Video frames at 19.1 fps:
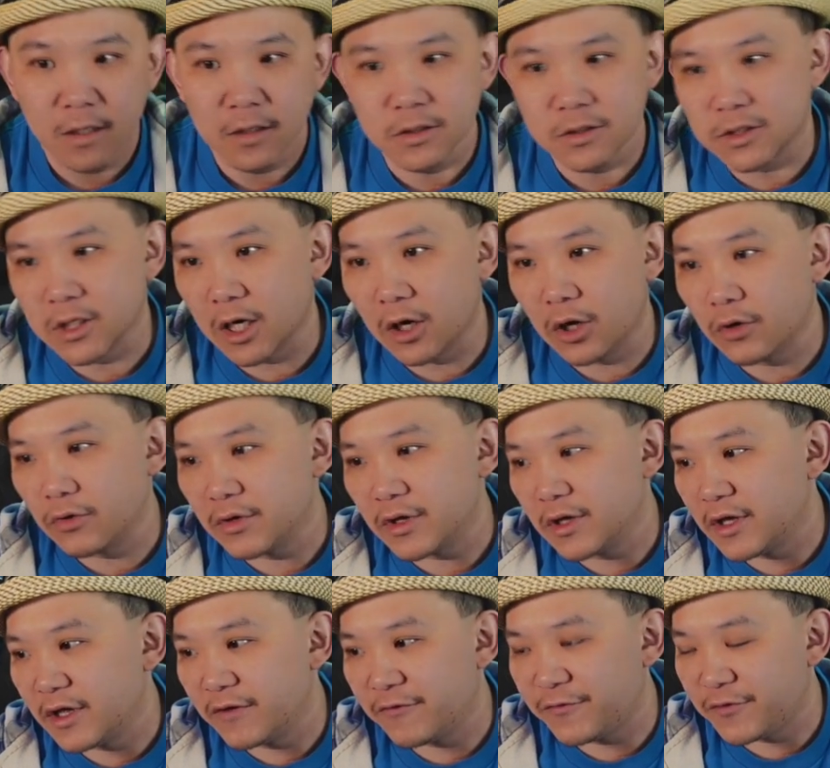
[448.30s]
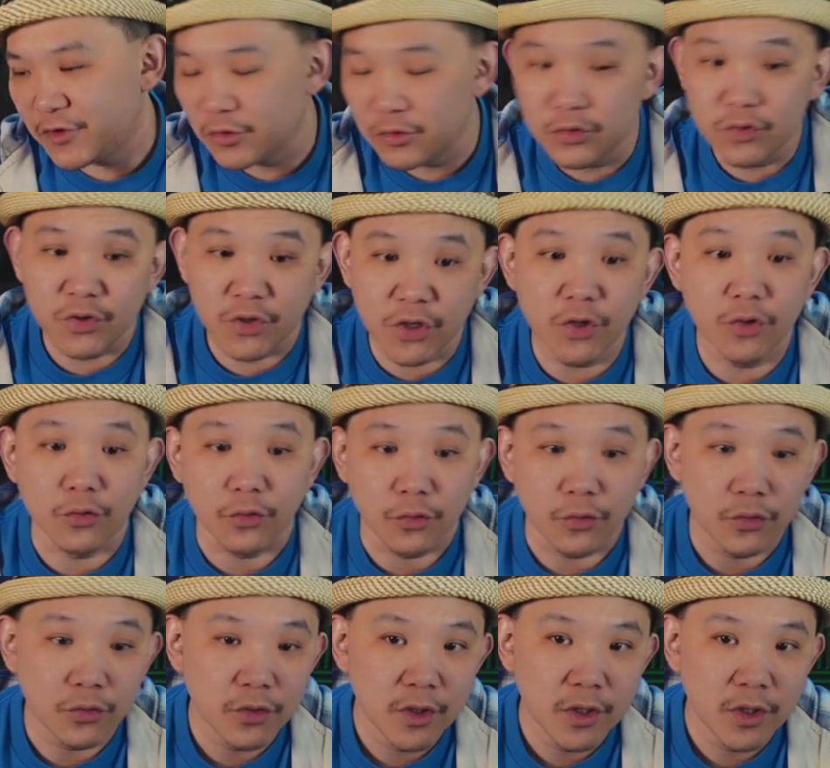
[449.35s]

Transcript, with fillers: So if you knew